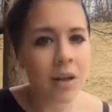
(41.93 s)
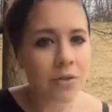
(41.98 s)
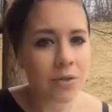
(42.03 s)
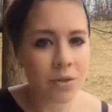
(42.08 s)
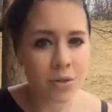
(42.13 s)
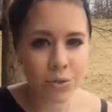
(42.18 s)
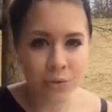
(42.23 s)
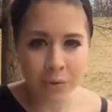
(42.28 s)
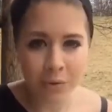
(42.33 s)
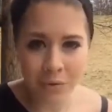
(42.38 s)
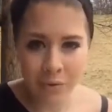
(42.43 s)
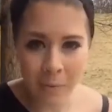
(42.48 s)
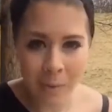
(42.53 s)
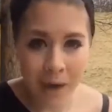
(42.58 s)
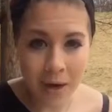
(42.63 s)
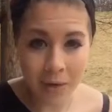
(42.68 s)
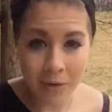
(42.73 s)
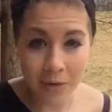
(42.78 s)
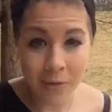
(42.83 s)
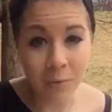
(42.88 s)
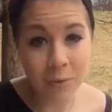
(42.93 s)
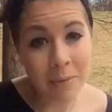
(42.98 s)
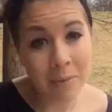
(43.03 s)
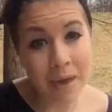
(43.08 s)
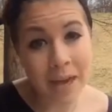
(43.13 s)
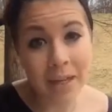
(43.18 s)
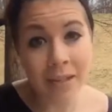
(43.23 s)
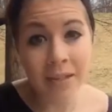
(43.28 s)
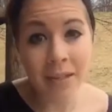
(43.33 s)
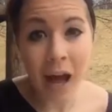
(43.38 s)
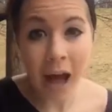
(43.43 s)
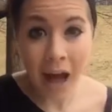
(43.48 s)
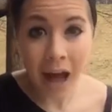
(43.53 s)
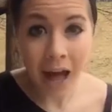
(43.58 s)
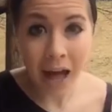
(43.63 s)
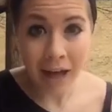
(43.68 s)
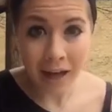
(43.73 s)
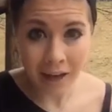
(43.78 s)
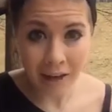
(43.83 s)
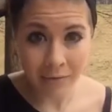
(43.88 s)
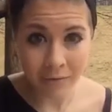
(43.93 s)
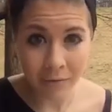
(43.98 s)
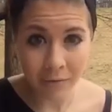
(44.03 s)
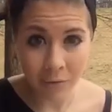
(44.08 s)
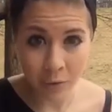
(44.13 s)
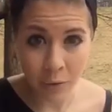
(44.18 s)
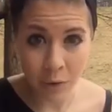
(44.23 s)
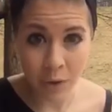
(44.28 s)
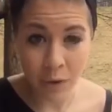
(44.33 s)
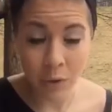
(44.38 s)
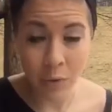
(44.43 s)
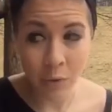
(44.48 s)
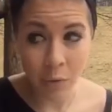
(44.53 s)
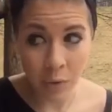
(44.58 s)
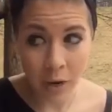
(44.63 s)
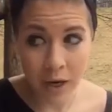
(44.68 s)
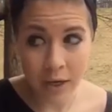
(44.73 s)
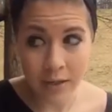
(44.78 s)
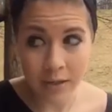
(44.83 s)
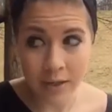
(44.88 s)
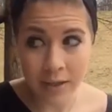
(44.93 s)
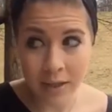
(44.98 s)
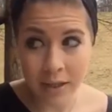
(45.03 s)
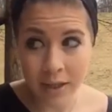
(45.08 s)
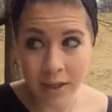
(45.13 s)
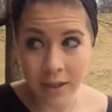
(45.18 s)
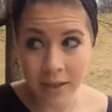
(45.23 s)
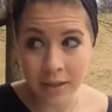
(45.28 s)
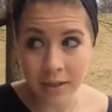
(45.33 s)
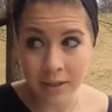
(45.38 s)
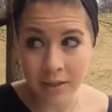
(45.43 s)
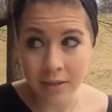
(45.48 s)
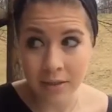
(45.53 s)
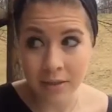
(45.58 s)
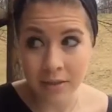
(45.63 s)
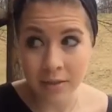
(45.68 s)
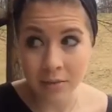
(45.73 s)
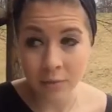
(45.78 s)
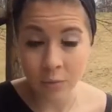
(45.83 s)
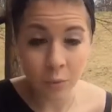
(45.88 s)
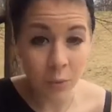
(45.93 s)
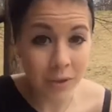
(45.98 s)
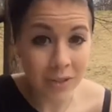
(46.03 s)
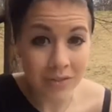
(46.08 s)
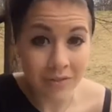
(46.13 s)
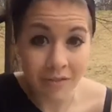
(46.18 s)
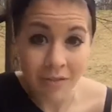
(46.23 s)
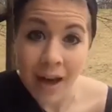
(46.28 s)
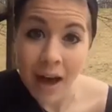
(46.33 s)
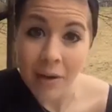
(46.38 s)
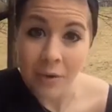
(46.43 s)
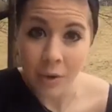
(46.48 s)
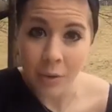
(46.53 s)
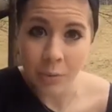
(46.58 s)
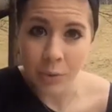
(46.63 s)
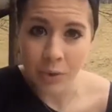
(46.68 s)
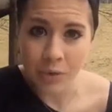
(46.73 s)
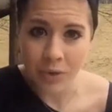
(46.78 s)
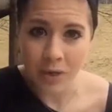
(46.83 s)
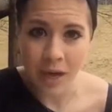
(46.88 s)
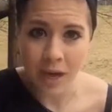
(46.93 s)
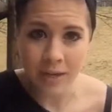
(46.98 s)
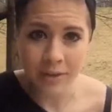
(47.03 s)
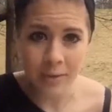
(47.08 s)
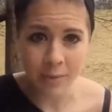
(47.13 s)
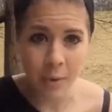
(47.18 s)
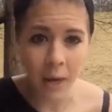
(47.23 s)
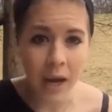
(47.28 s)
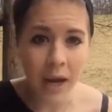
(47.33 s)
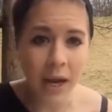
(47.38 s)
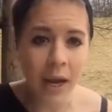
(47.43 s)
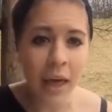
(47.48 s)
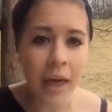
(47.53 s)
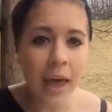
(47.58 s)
So the truth of the matter is we make time for what's valuable to us, right?